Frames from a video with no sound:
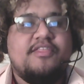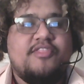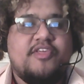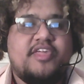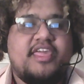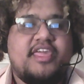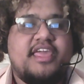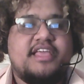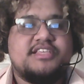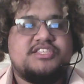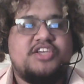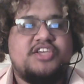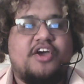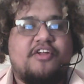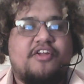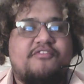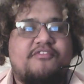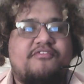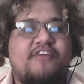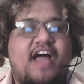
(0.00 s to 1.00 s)
The Gigas
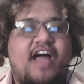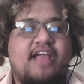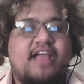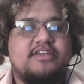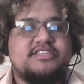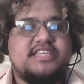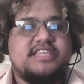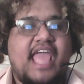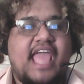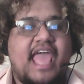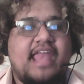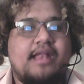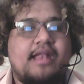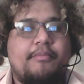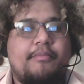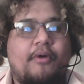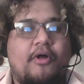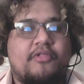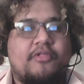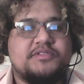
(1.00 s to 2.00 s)
Gunner fires a
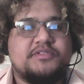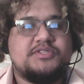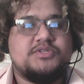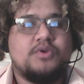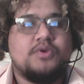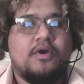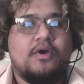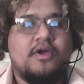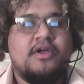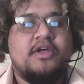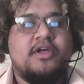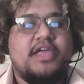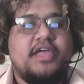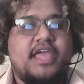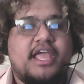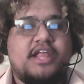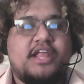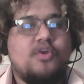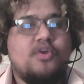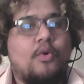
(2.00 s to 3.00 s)
cannonball at Sora,
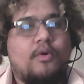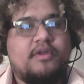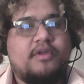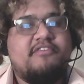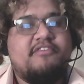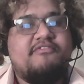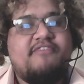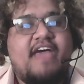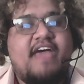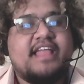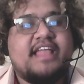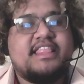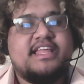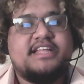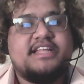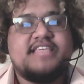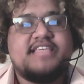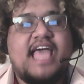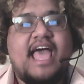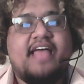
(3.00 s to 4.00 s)
ignoring the fact that
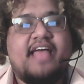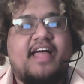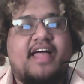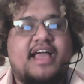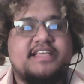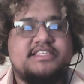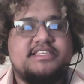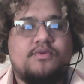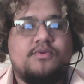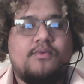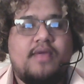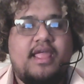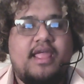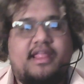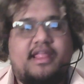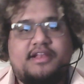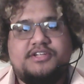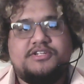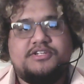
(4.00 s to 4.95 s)
his ally's in range.